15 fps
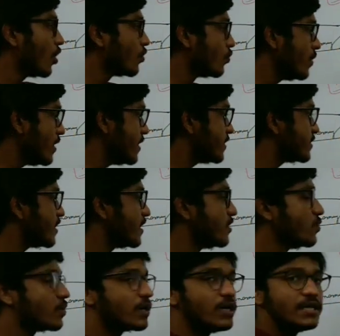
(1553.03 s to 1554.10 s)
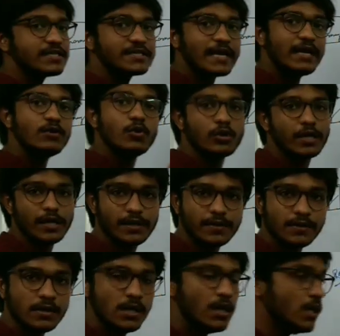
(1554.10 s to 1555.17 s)
on which the nucleus can rotate.
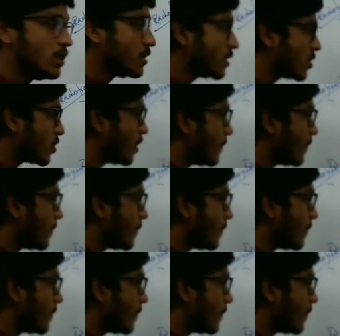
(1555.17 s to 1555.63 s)
So